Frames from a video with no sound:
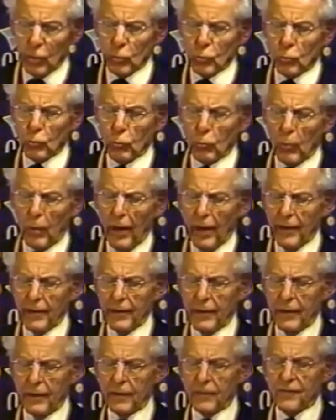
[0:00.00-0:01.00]

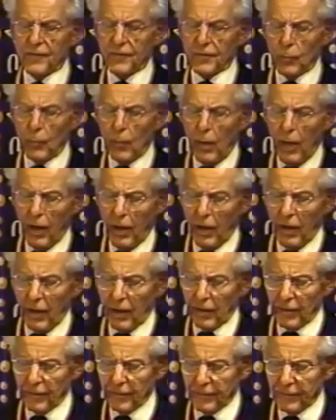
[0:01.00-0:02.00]
crying so
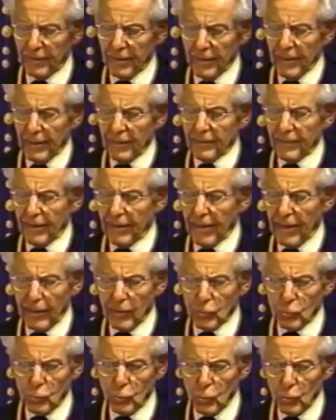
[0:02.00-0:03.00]
hard that I
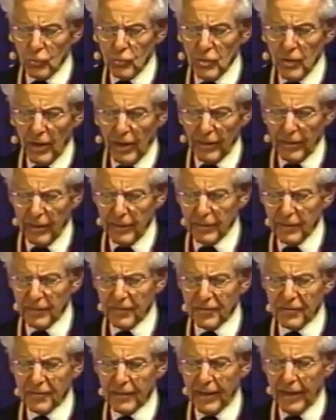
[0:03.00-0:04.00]
could not
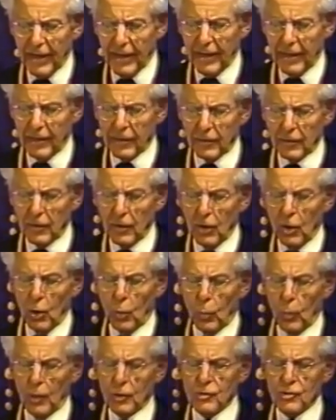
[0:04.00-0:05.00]
understand
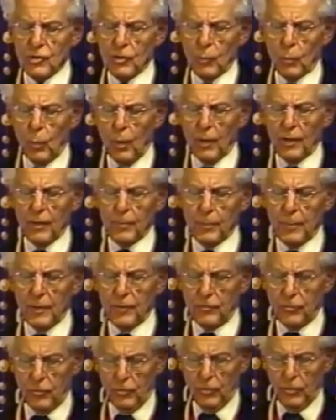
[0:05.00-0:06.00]
what she wanted me
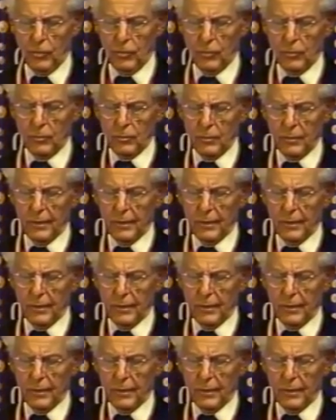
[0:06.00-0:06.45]
to do.